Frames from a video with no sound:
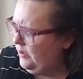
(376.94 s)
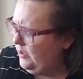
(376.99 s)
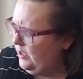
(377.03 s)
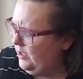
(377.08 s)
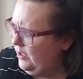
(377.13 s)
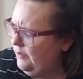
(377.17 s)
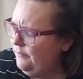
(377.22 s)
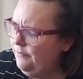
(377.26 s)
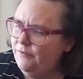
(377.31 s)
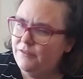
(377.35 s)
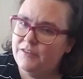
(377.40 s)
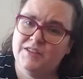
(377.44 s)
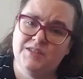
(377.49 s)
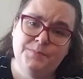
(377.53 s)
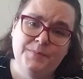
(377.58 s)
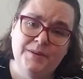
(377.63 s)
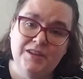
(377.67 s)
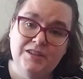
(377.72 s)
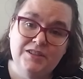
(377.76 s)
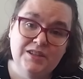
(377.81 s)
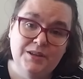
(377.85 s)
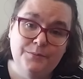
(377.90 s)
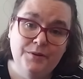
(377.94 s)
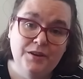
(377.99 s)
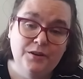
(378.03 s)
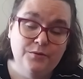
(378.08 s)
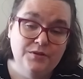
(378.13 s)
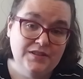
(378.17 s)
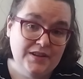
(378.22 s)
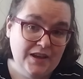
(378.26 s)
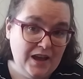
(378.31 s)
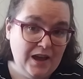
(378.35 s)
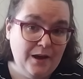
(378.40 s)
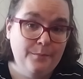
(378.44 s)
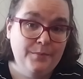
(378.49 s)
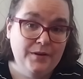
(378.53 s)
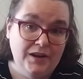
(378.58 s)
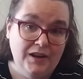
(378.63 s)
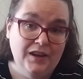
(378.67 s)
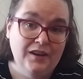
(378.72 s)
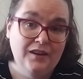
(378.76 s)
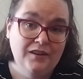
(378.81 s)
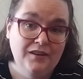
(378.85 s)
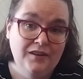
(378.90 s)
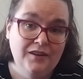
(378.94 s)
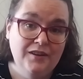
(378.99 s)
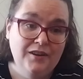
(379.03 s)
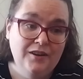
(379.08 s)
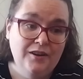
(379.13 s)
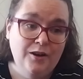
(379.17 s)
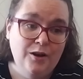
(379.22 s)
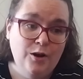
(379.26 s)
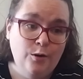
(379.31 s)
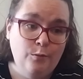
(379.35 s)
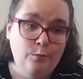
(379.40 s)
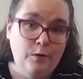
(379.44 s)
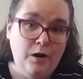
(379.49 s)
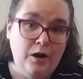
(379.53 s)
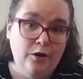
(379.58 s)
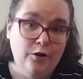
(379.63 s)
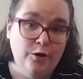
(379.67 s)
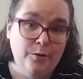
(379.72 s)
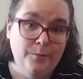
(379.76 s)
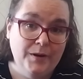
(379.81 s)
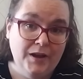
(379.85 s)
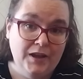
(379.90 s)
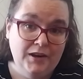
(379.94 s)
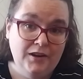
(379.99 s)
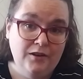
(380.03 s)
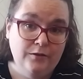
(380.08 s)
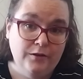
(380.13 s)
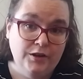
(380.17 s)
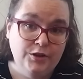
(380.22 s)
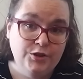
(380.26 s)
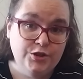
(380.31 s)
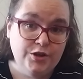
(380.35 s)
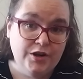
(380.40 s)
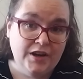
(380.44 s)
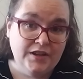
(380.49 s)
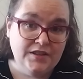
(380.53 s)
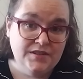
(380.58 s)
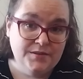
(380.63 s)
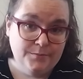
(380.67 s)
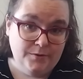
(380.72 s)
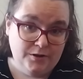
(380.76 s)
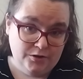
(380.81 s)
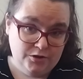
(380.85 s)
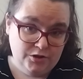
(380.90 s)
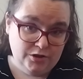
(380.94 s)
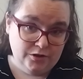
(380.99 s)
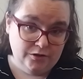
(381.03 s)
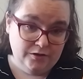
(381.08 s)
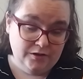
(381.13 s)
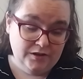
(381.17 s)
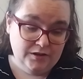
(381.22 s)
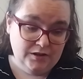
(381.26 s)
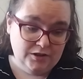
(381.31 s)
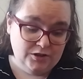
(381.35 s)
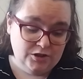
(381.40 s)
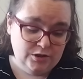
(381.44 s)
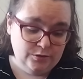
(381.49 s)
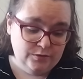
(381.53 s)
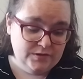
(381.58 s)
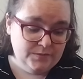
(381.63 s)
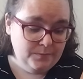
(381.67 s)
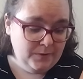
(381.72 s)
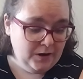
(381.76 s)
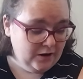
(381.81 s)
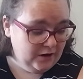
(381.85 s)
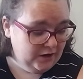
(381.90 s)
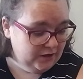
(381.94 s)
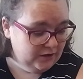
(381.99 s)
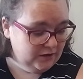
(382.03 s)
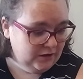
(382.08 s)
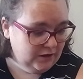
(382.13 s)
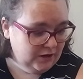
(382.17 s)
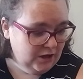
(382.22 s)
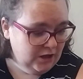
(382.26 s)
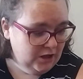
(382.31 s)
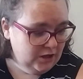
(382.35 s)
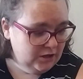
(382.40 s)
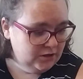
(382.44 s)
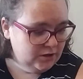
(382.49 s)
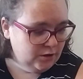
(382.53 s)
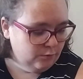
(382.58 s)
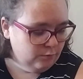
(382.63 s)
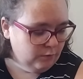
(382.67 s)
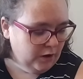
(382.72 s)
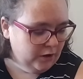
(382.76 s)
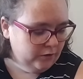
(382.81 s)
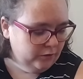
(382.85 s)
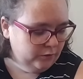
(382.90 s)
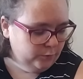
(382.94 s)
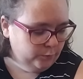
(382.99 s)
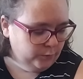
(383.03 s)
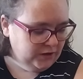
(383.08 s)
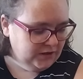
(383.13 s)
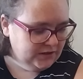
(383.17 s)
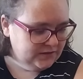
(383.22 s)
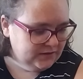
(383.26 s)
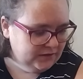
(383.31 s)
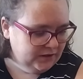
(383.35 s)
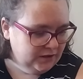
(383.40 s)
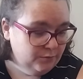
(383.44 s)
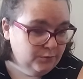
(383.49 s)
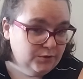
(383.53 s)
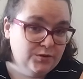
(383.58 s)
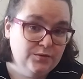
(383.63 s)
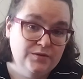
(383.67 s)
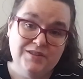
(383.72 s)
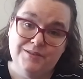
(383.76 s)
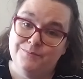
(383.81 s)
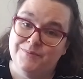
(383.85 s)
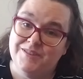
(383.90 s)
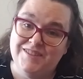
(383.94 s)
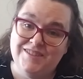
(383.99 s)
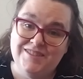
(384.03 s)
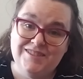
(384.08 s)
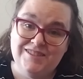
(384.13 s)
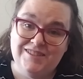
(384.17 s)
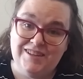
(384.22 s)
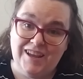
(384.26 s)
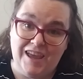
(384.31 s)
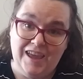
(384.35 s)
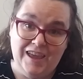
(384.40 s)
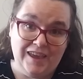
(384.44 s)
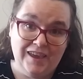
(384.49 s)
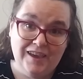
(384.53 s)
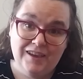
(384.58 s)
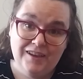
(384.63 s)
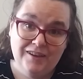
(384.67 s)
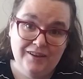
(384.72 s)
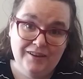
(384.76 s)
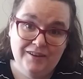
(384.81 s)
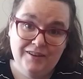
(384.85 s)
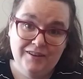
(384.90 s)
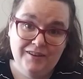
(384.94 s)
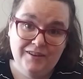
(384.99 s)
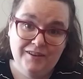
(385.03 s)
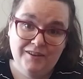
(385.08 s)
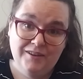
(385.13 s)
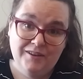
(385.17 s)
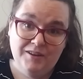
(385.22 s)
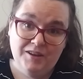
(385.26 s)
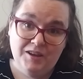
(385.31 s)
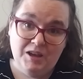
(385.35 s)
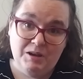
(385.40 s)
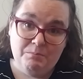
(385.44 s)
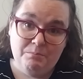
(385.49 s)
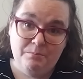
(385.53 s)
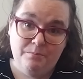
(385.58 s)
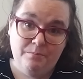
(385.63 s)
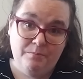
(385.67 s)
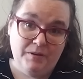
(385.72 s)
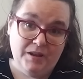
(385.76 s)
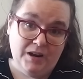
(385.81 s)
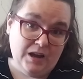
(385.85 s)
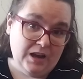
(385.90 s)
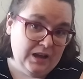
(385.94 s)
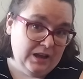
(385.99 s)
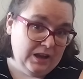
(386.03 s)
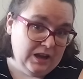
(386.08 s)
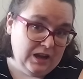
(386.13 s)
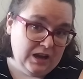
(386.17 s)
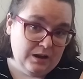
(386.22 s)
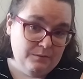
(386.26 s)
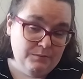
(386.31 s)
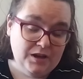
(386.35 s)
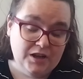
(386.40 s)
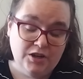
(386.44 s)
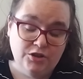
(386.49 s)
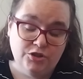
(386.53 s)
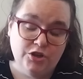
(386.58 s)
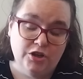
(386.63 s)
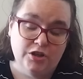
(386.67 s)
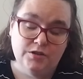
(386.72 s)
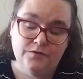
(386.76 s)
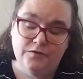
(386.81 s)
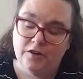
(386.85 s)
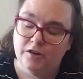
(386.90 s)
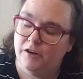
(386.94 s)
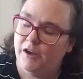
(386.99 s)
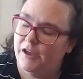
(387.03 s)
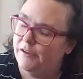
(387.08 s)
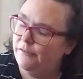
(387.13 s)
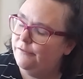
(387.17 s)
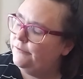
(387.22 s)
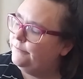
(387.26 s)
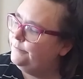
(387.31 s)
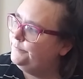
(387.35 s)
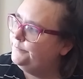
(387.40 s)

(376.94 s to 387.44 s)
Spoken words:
If this pandemic was happening while Hermione Granger had small children and she was married to Ronald Weasley, which was a mistake, but I'm not in charge of her life.